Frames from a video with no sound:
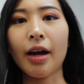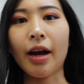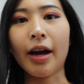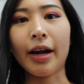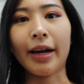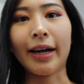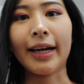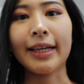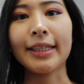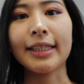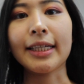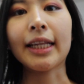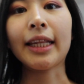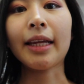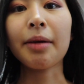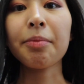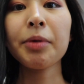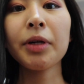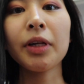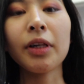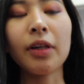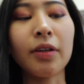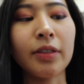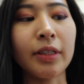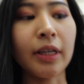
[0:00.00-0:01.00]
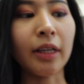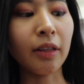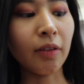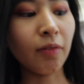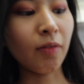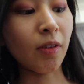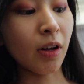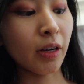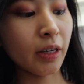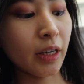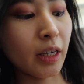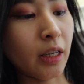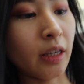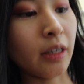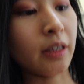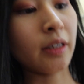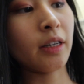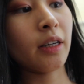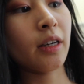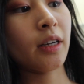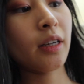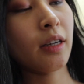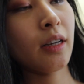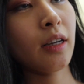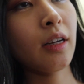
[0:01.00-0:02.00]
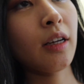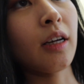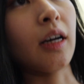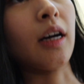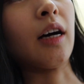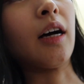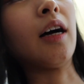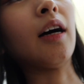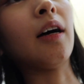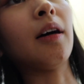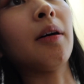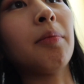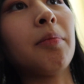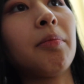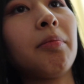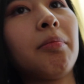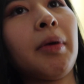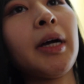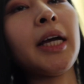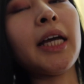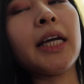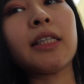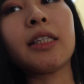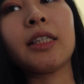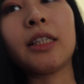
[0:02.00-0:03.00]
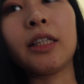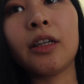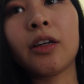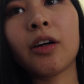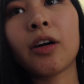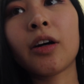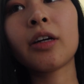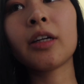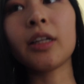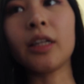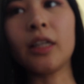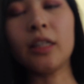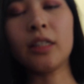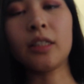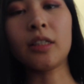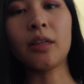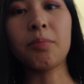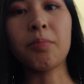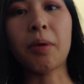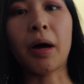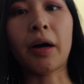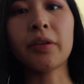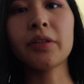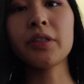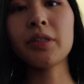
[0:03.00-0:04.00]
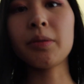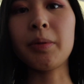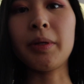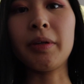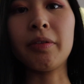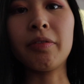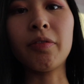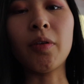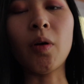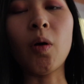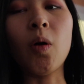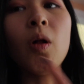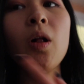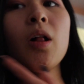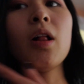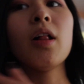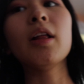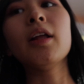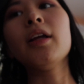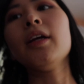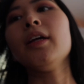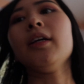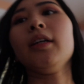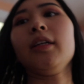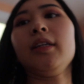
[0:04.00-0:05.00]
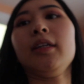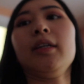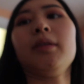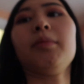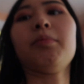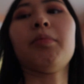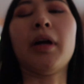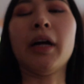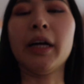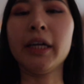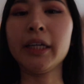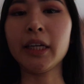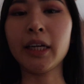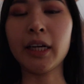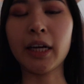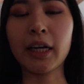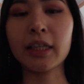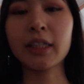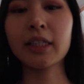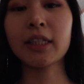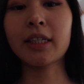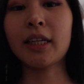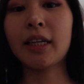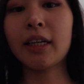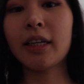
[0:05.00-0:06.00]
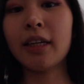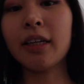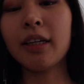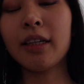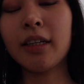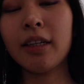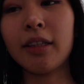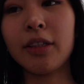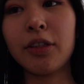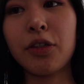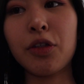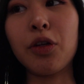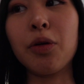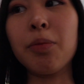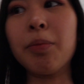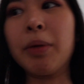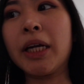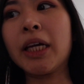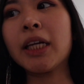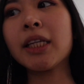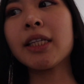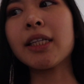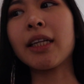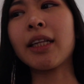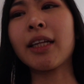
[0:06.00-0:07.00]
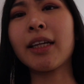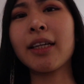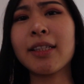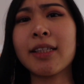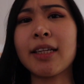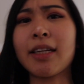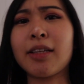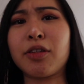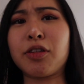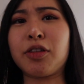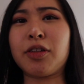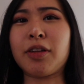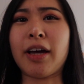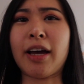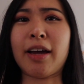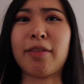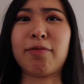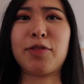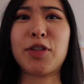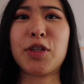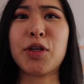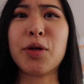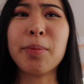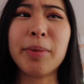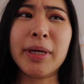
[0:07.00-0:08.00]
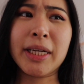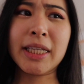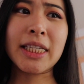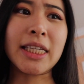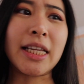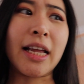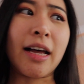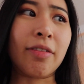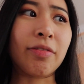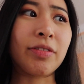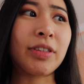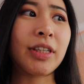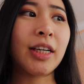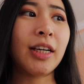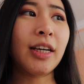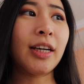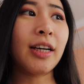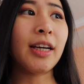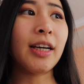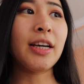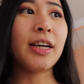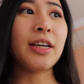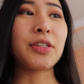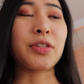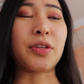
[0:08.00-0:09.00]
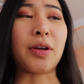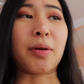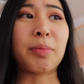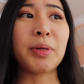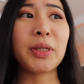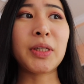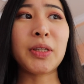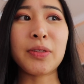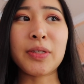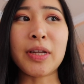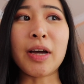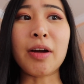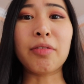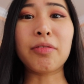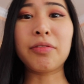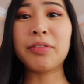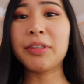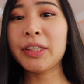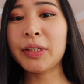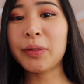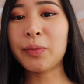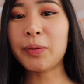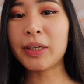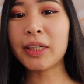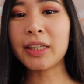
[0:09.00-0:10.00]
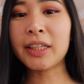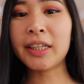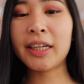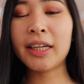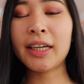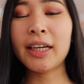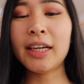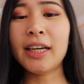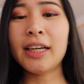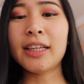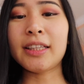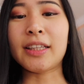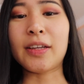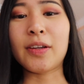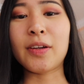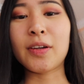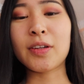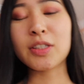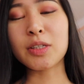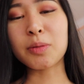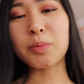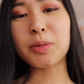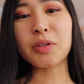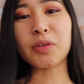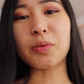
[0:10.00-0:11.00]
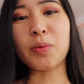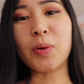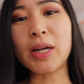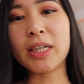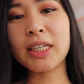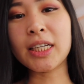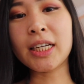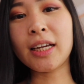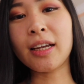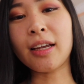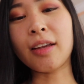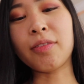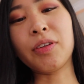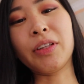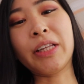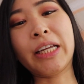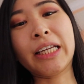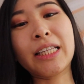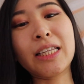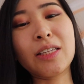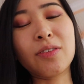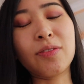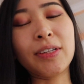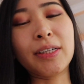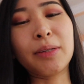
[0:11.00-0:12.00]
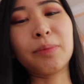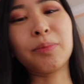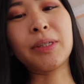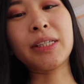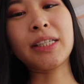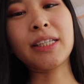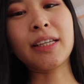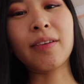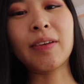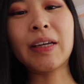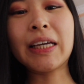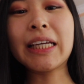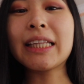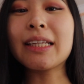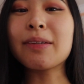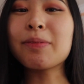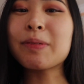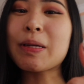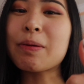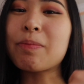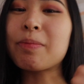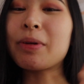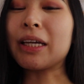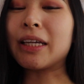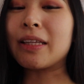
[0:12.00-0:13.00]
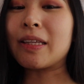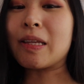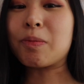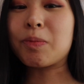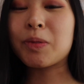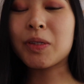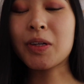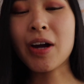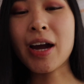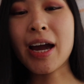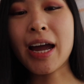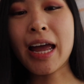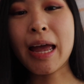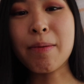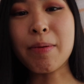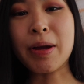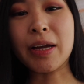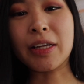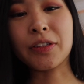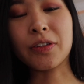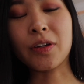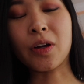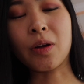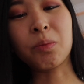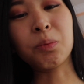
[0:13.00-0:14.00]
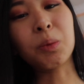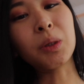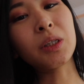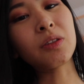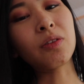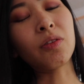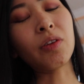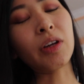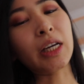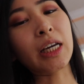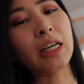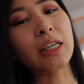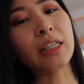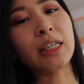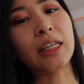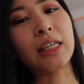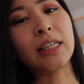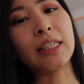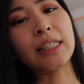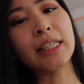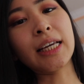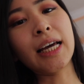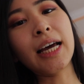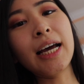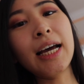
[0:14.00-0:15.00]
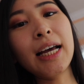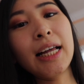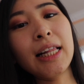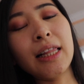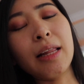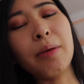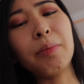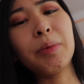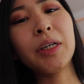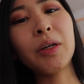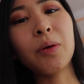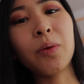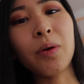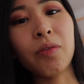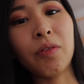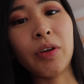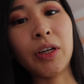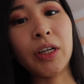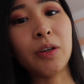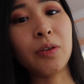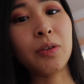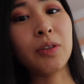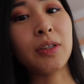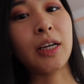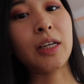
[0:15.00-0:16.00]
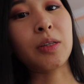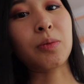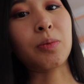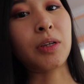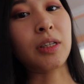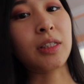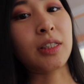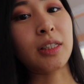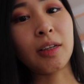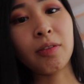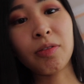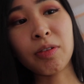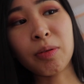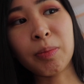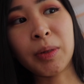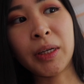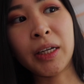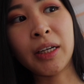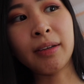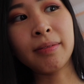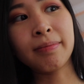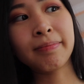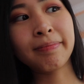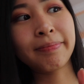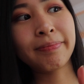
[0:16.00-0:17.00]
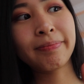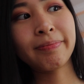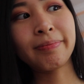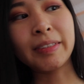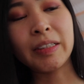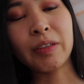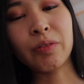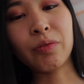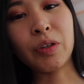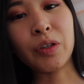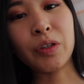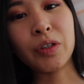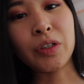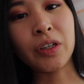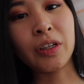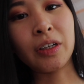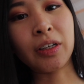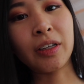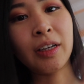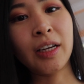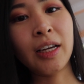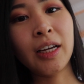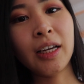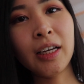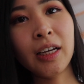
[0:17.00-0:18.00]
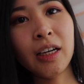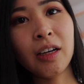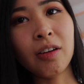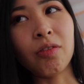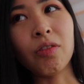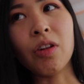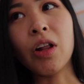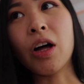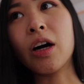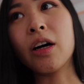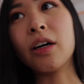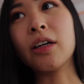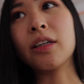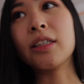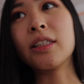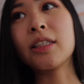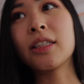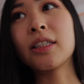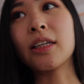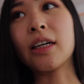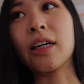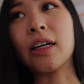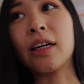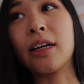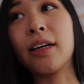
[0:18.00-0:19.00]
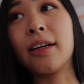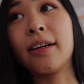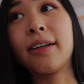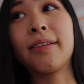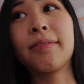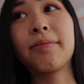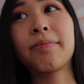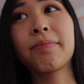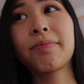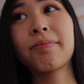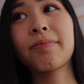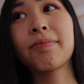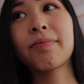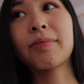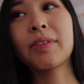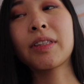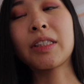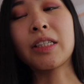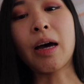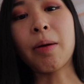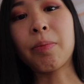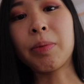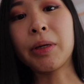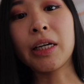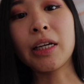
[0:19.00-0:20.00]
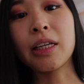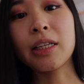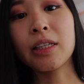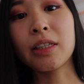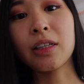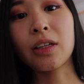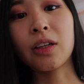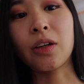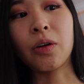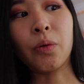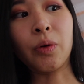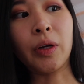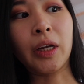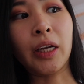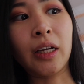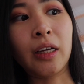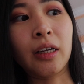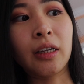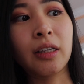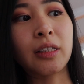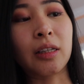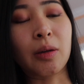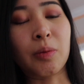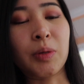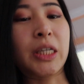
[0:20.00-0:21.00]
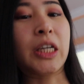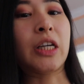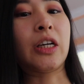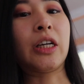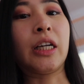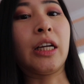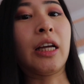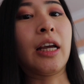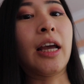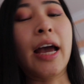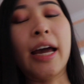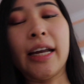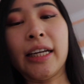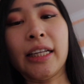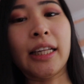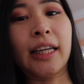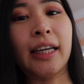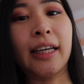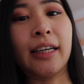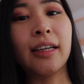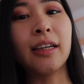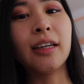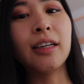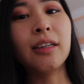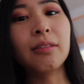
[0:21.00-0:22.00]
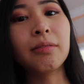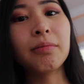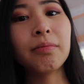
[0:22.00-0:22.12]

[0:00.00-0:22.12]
Alright guys, I think I'm gonna close out the vlog here. Um, my SD card is about to be full. Probably in the next two minutes. I think I said I have two minutes left. So I'm gonna close out really quickly. Thank you guys so much for watching. If you like this video, please give it a thumbs up and subscribe and turn on post notifications. Let me know what videos you guys wanna see from me, future vlogs, uh, topics, coding, cybersecurity, anything.